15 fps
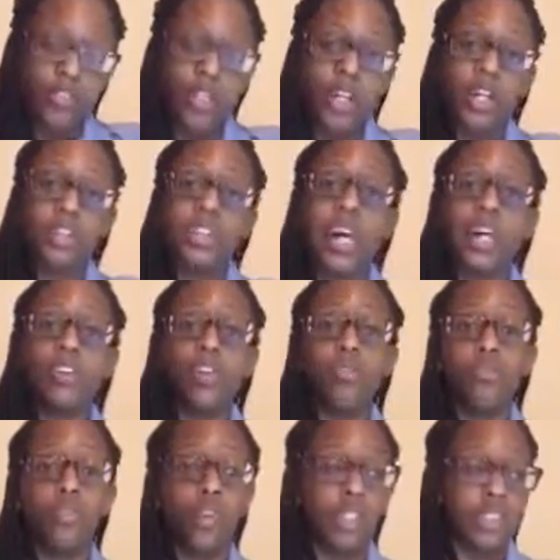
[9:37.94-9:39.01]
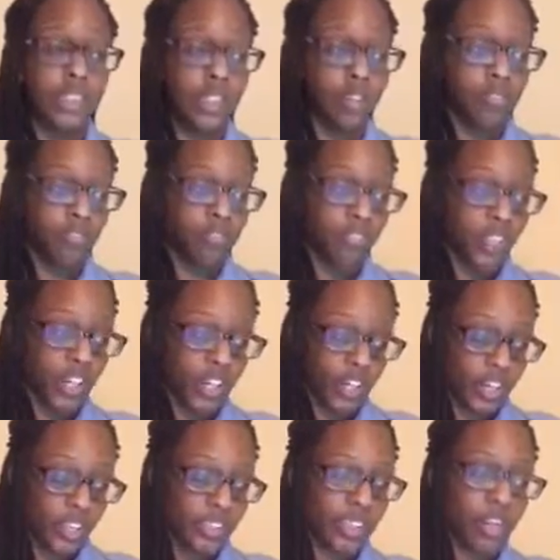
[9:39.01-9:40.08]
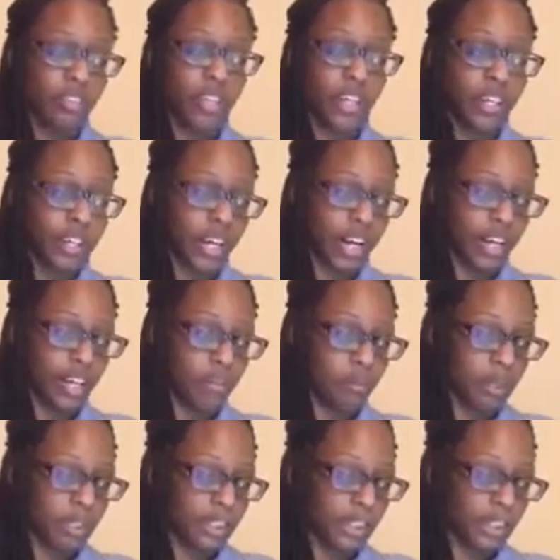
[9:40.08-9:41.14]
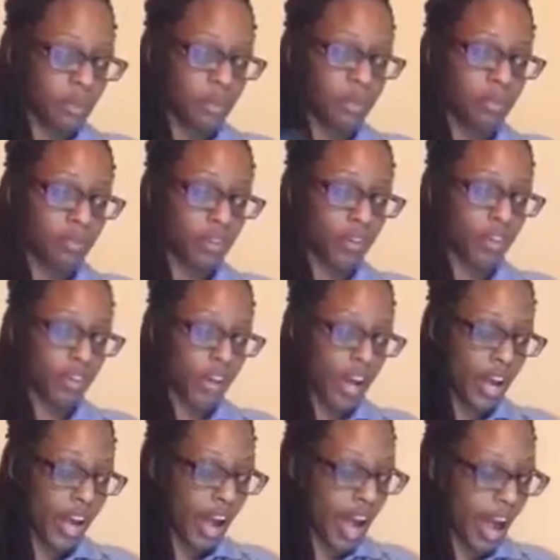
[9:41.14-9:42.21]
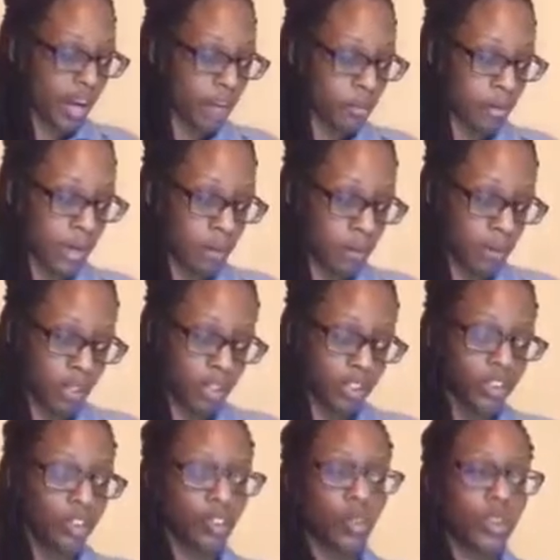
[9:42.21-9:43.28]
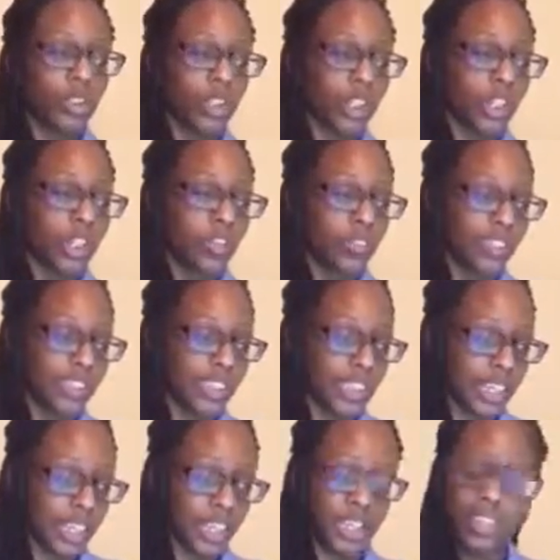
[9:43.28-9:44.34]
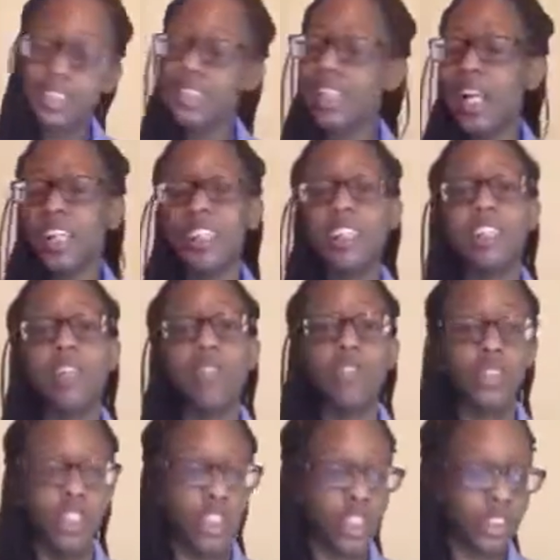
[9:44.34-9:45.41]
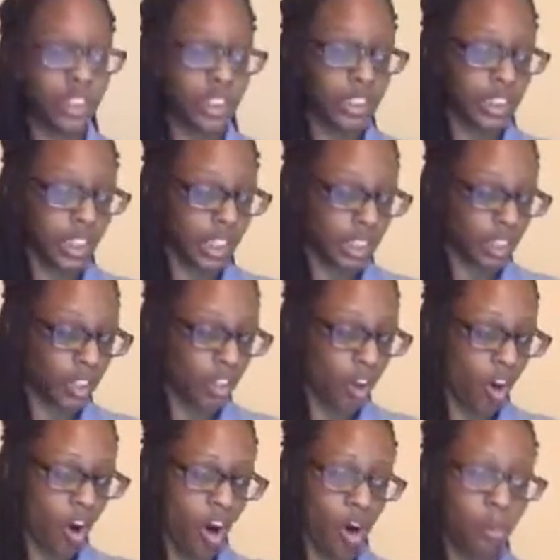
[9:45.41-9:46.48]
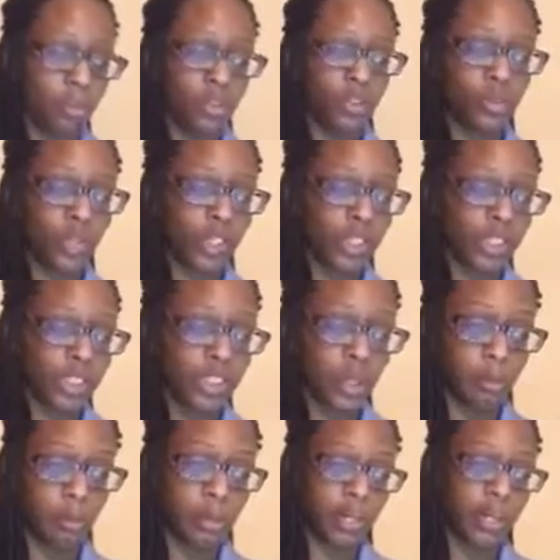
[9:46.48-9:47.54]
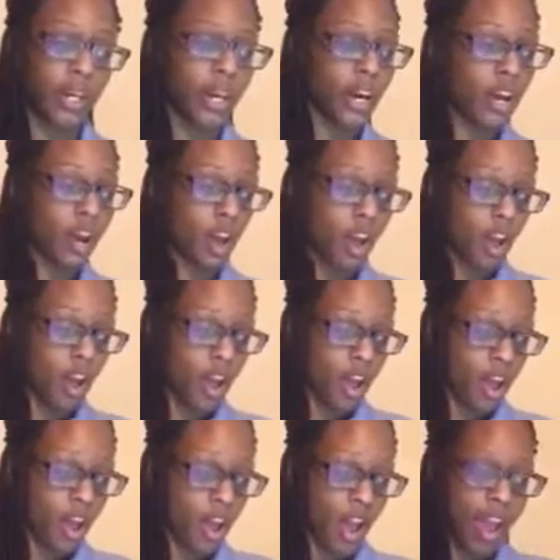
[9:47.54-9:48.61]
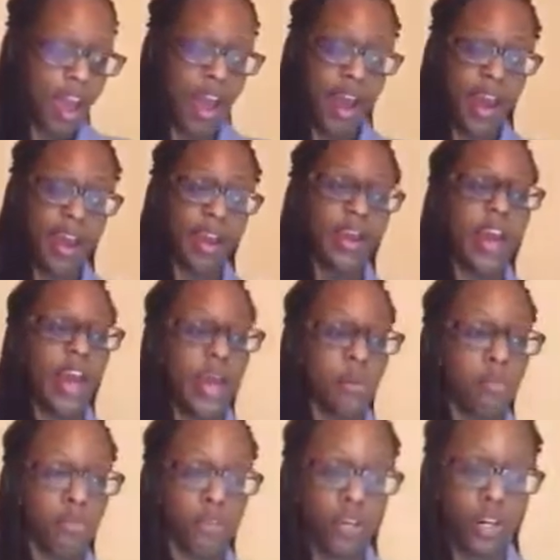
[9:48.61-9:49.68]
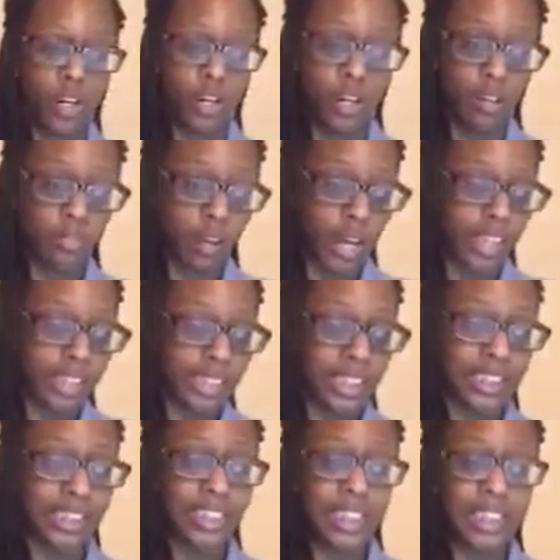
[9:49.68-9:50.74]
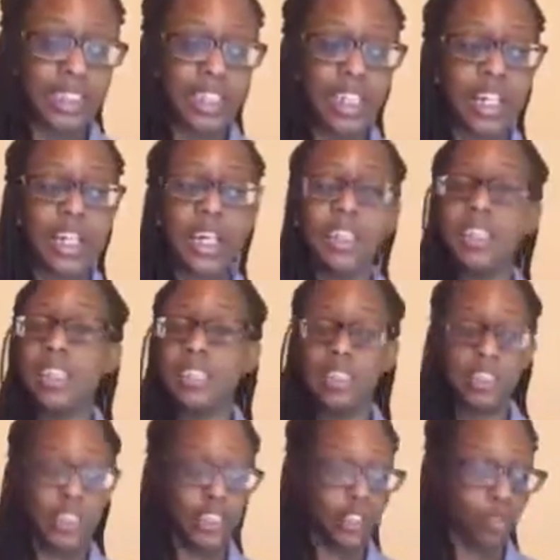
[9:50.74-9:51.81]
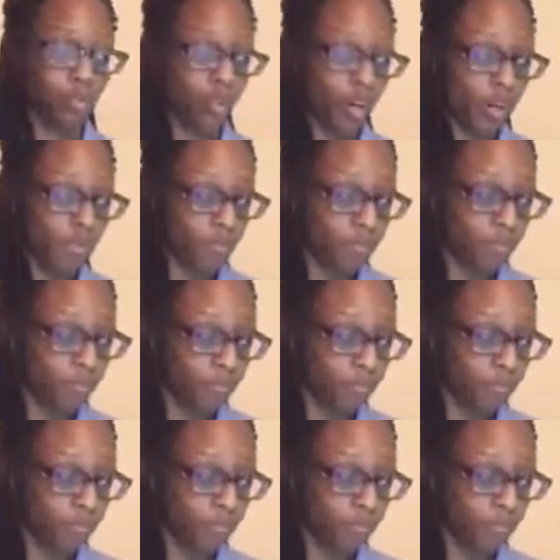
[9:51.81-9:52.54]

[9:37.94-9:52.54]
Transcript: the attack on Fort Sumter, South Carolina, Mississippi, Florida, Alabama, Georgia, Louisiana, Texas, and Virginia succeeding all between December and April of 1860 and 1861.